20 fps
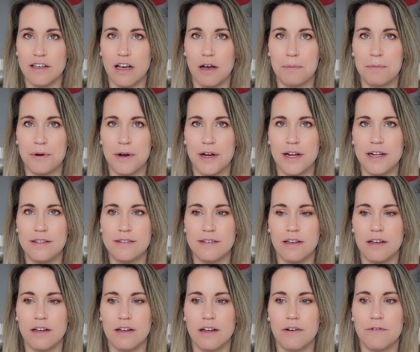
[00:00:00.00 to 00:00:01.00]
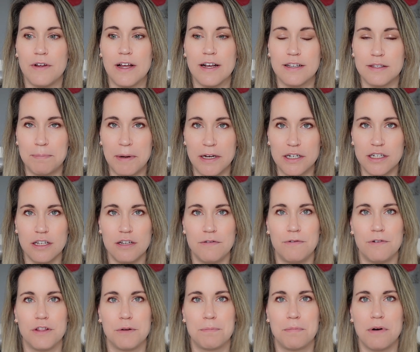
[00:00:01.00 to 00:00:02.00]
these upgrades, especially
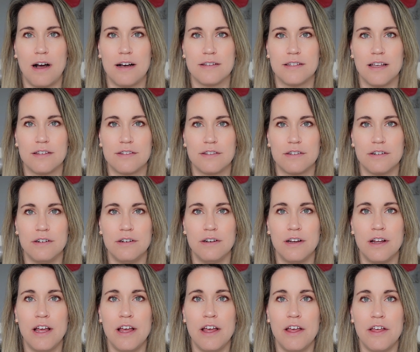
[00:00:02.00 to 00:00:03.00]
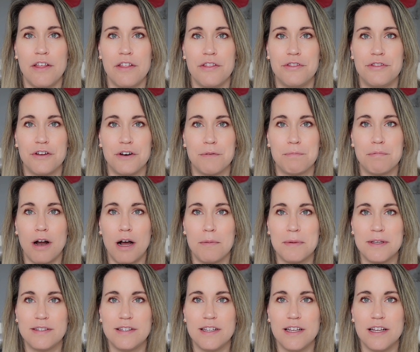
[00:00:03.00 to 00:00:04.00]
for the processor. They're
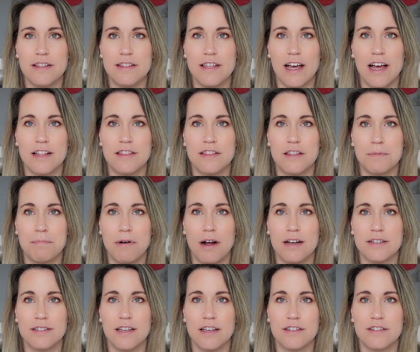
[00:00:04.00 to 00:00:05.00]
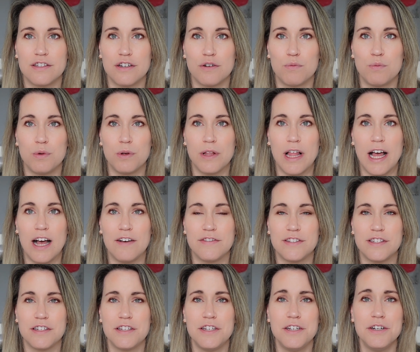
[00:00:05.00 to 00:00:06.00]
promising that the processor will have
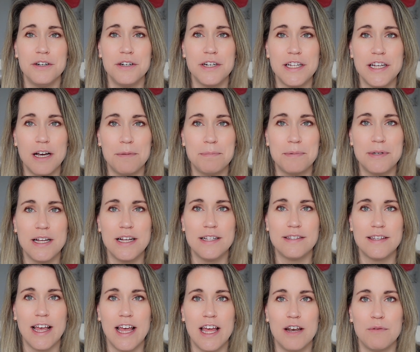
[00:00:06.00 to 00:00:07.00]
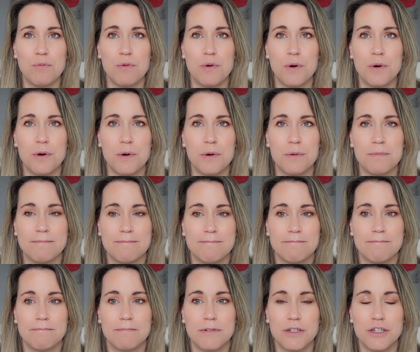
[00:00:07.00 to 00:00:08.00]
security updates and will
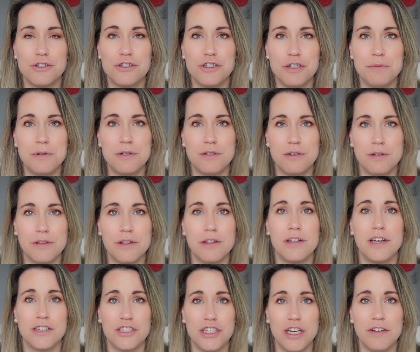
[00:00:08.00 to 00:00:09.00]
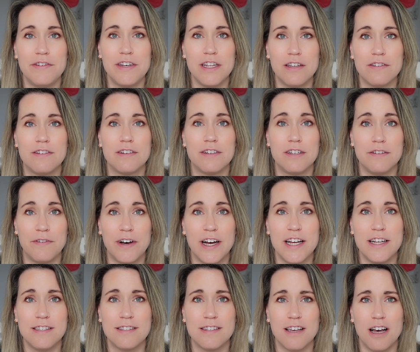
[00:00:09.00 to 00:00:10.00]
contribute to the longevity of the
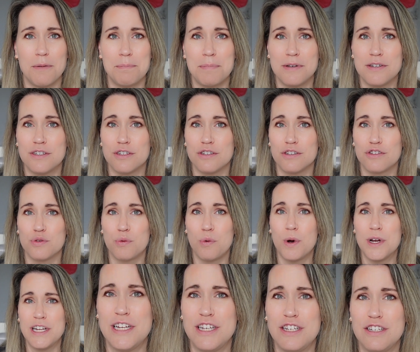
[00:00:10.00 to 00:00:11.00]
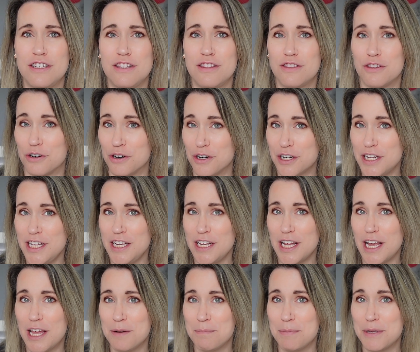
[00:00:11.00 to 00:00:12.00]
device up until
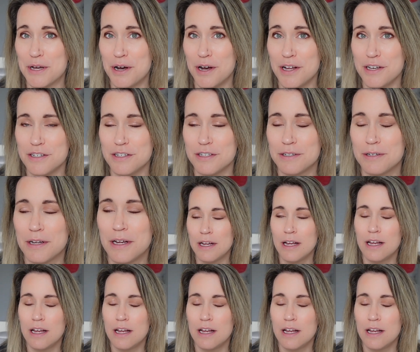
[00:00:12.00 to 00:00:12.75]
2030 and beyond.